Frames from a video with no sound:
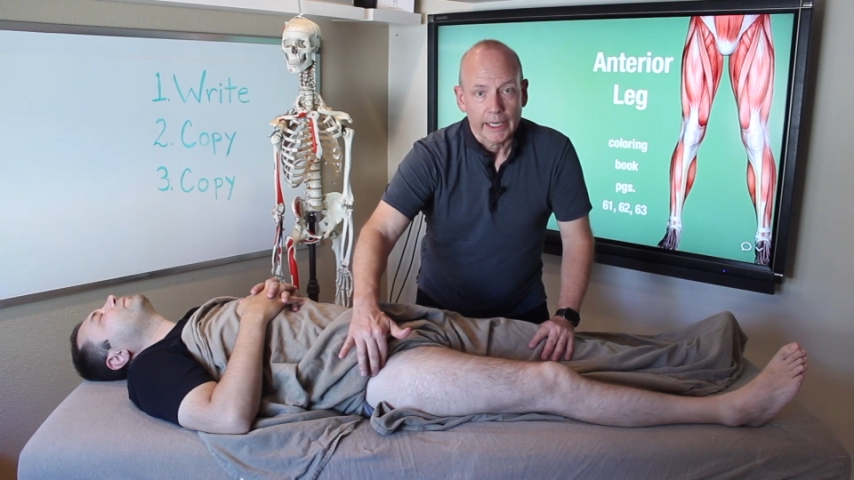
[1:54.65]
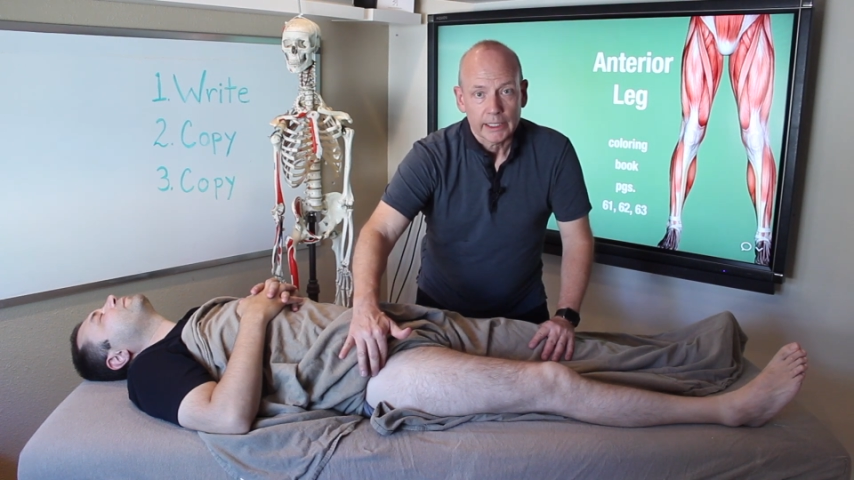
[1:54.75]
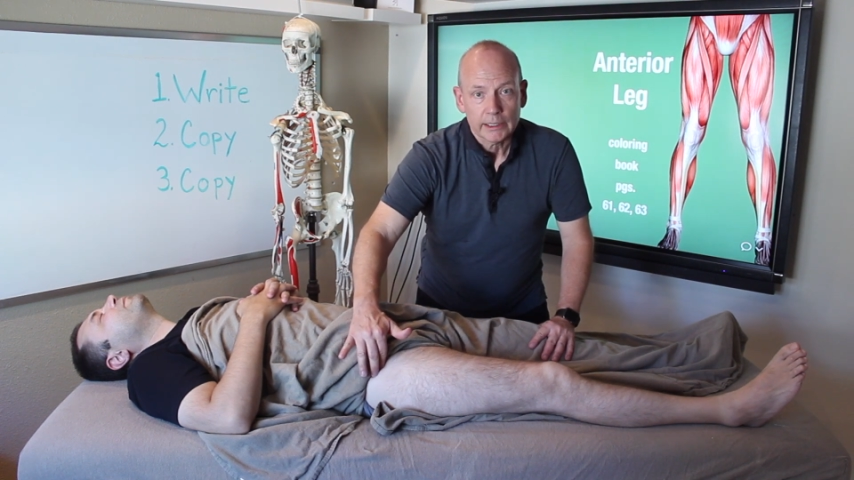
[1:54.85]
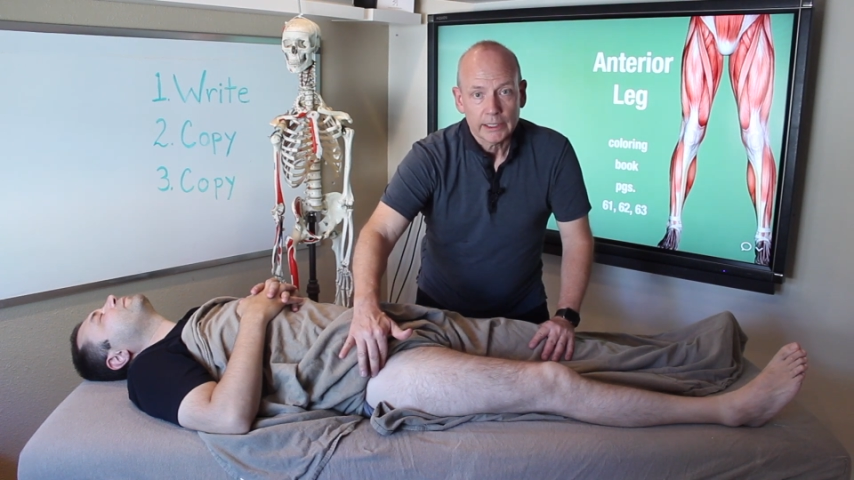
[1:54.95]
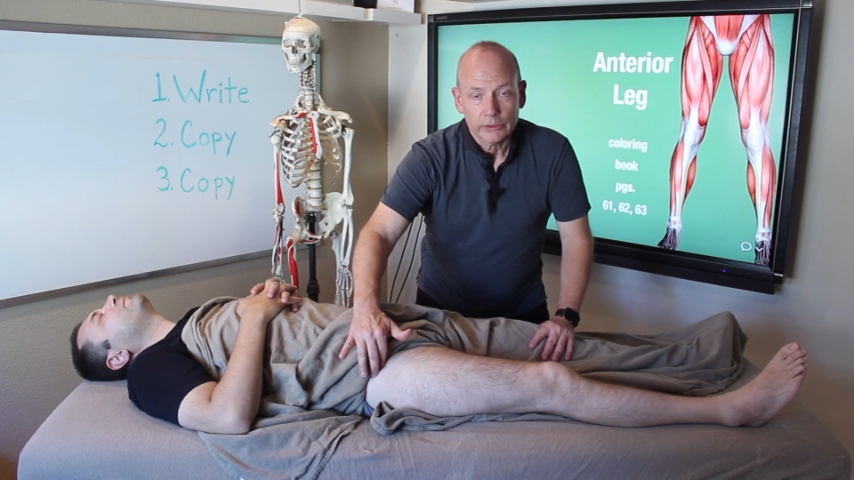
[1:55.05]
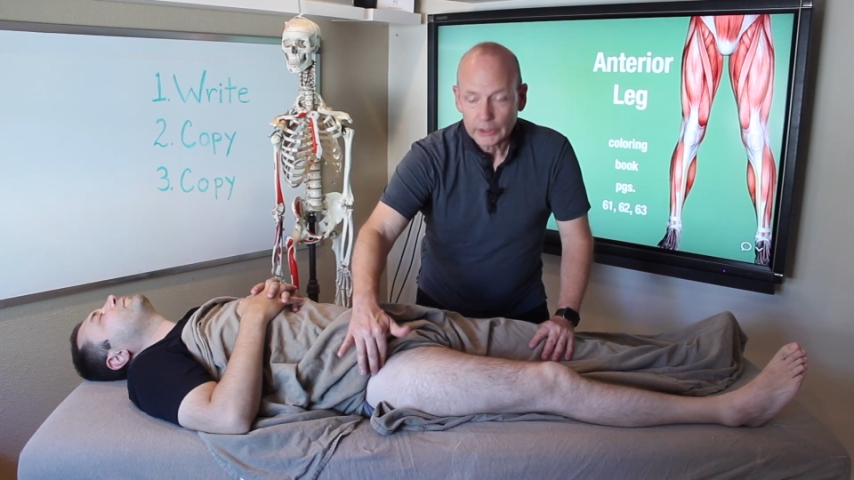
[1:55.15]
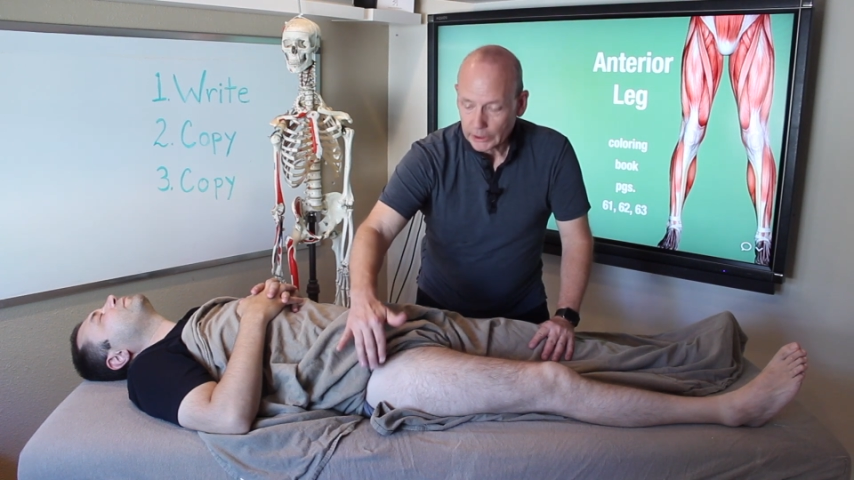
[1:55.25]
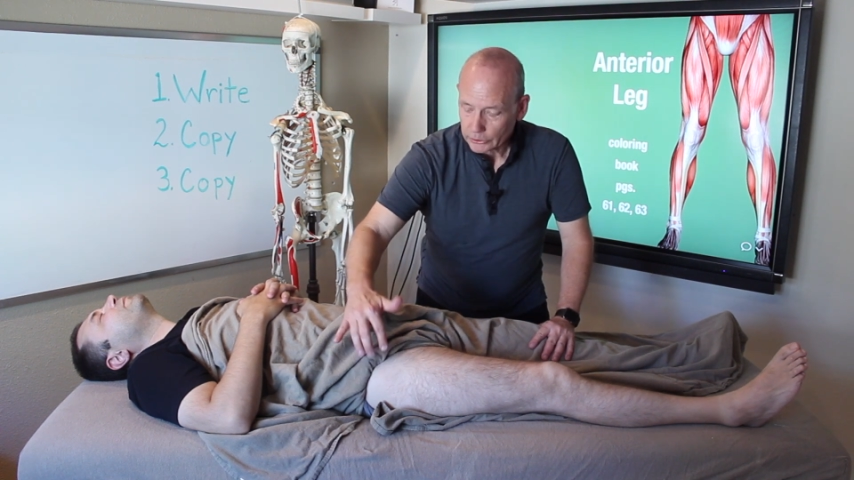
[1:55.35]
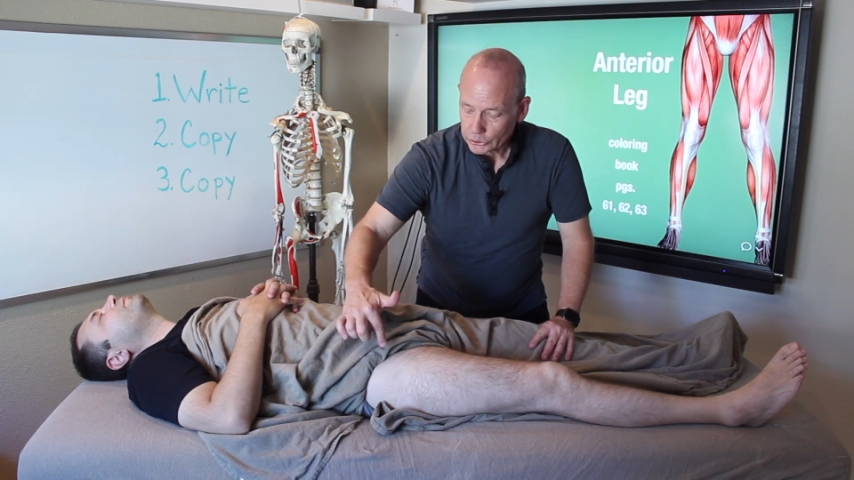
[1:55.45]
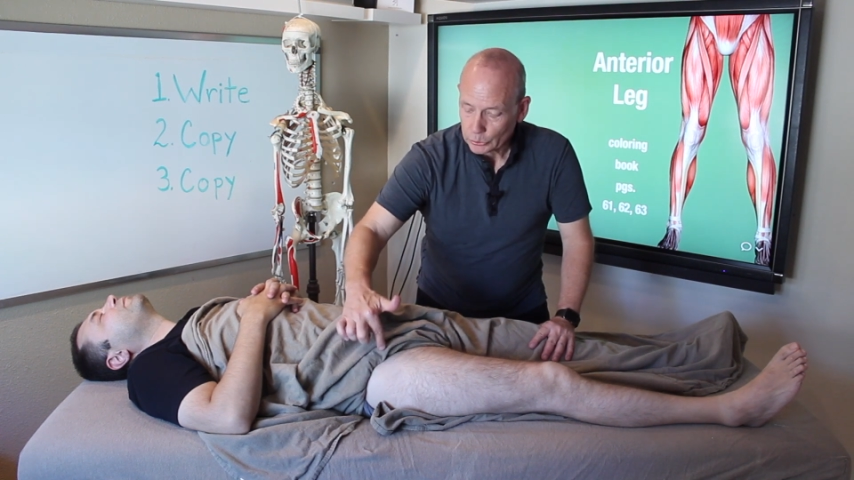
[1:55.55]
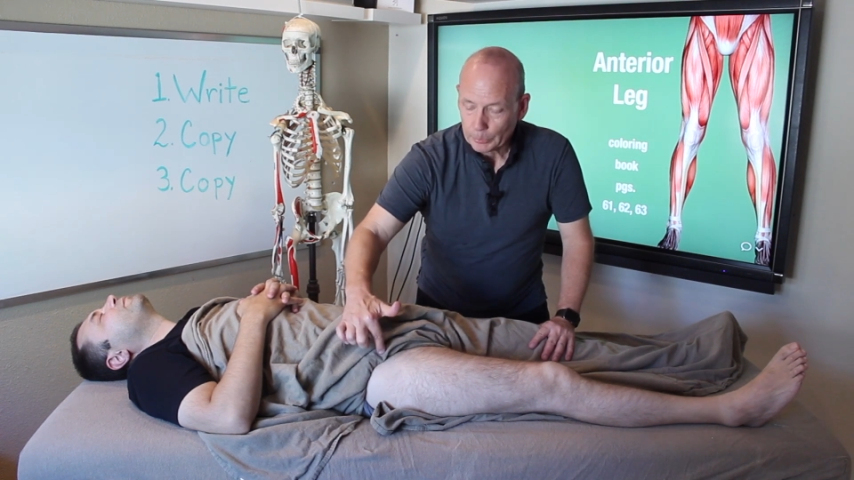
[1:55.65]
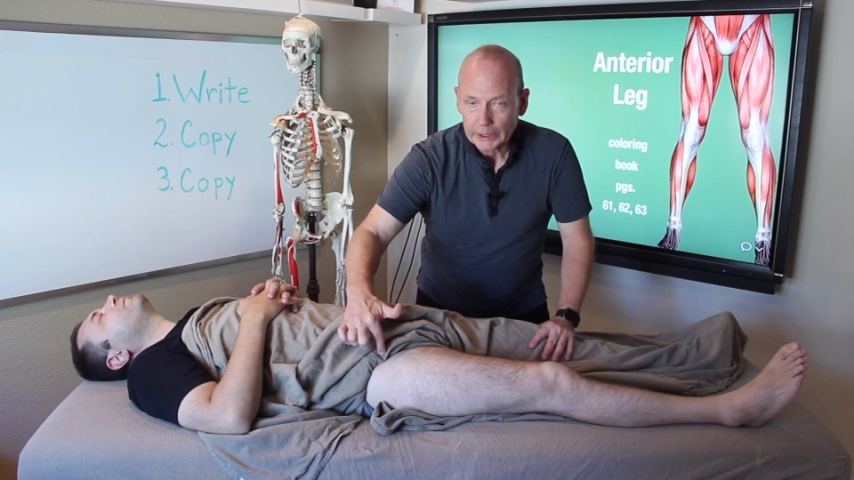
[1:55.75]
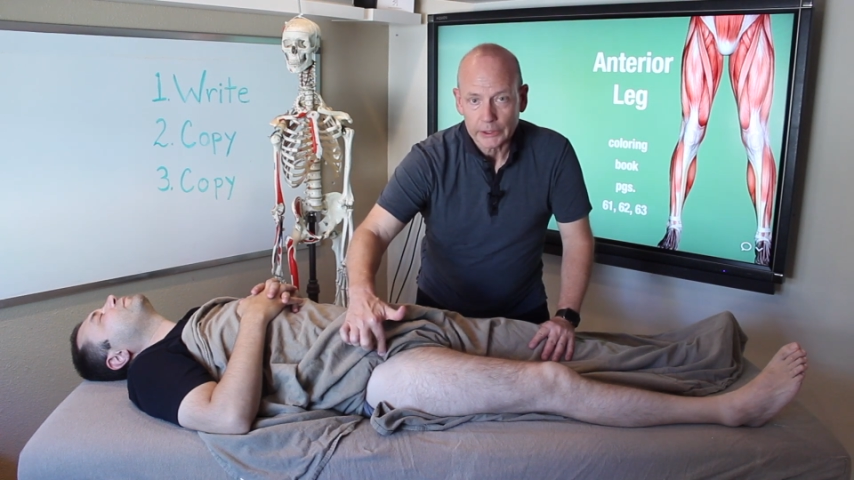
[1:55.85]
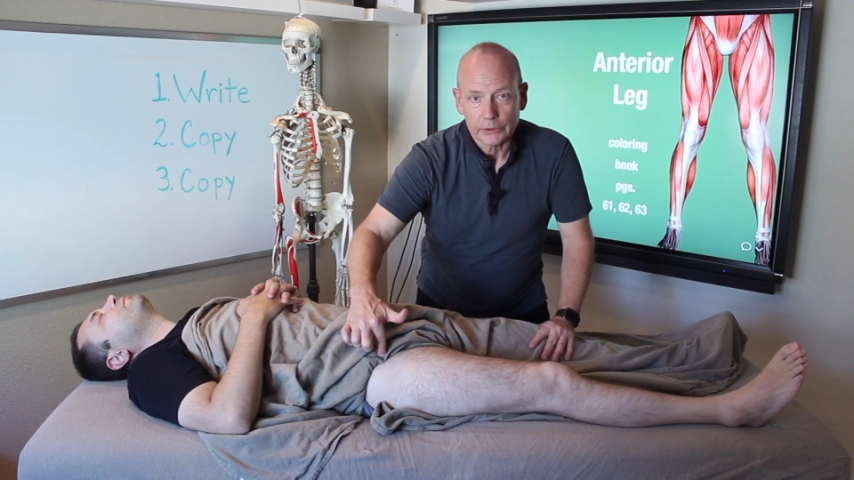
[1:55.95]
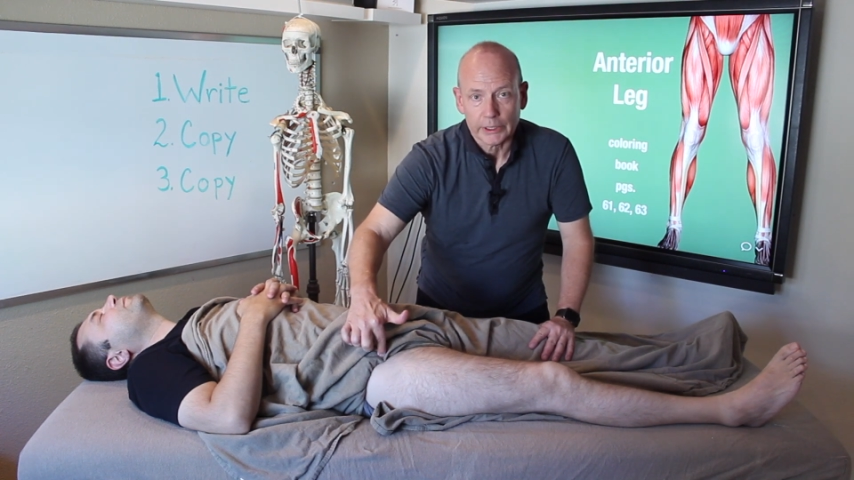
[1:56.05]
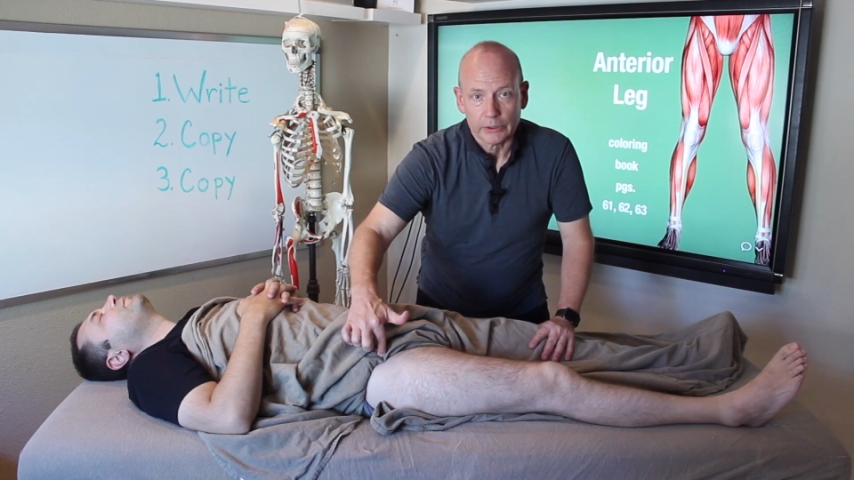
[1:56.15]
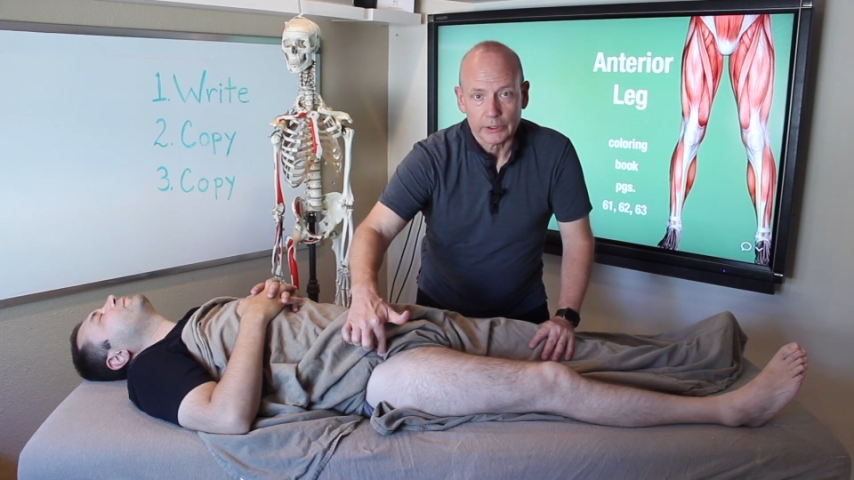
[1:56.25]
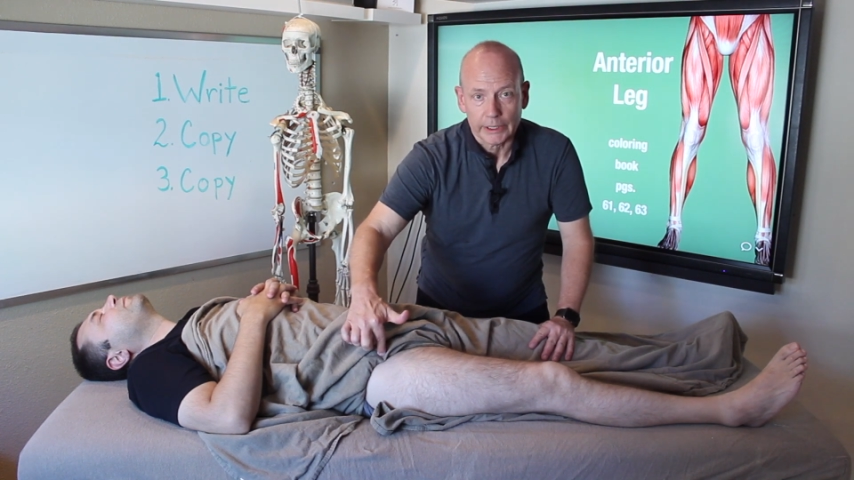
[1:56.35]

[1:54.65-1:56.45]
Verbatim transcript: anterior superior